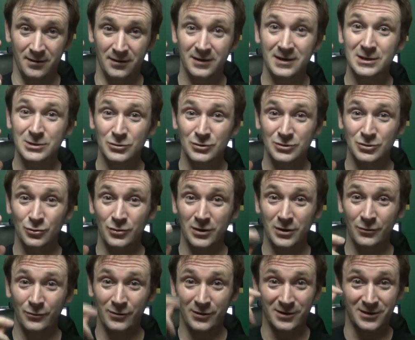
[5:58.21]
Guess which one
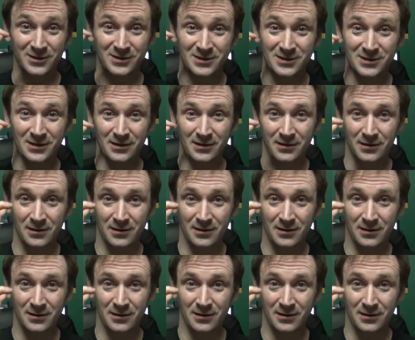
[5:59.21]
it was?